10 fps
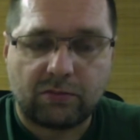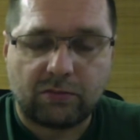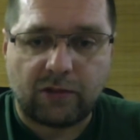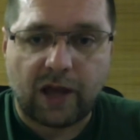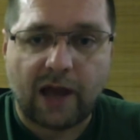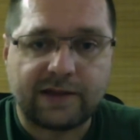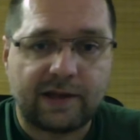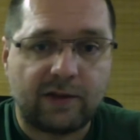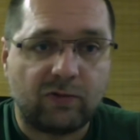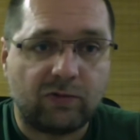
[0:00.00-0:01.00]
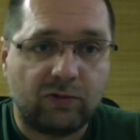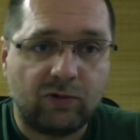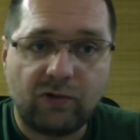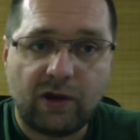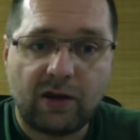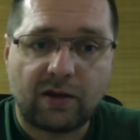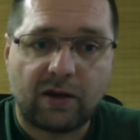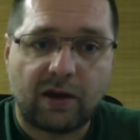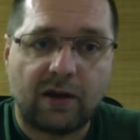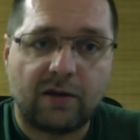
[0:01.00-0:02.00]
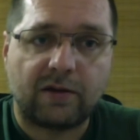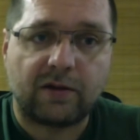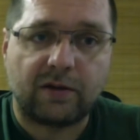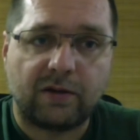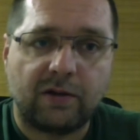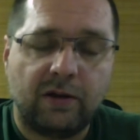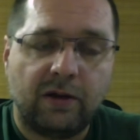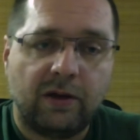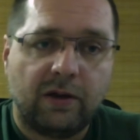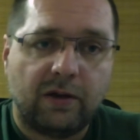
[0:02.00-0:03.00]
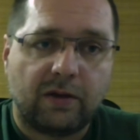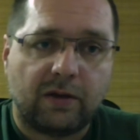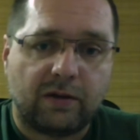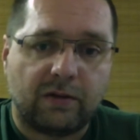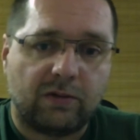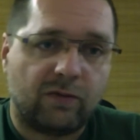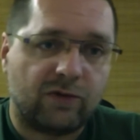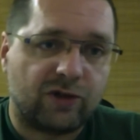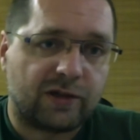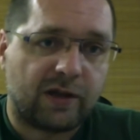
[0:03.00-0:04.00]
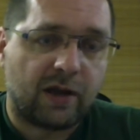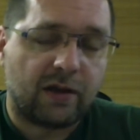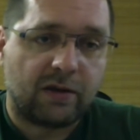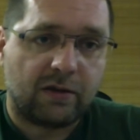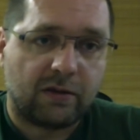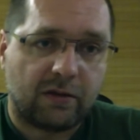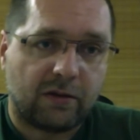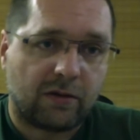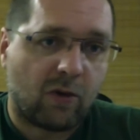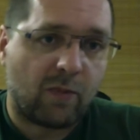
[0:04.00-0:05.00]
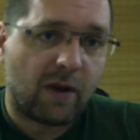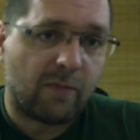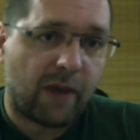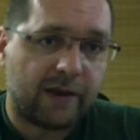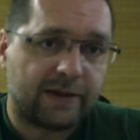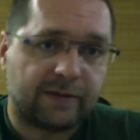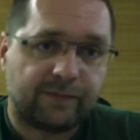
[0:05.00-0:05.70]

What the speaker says: lines that you do need, and you will just take copy and paste